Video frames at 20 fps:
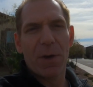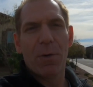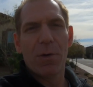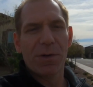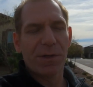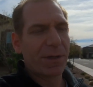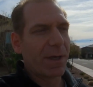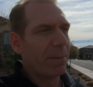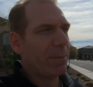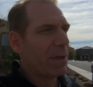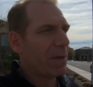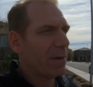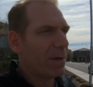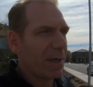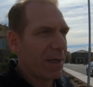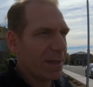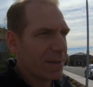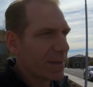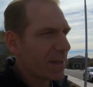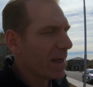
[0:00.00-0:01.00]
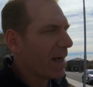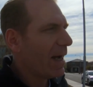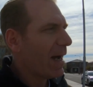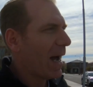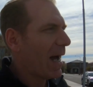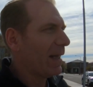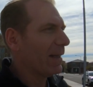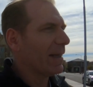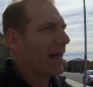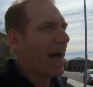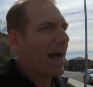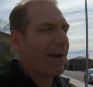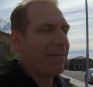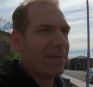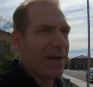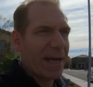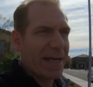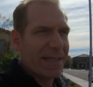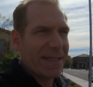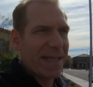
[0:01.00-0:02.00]
older communities, a lot of
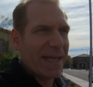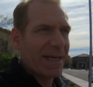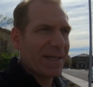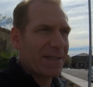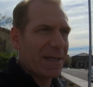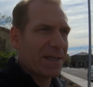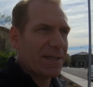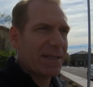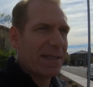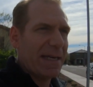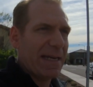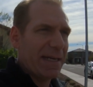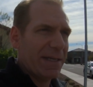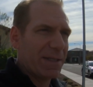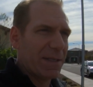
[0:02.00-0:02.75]
nice things to see.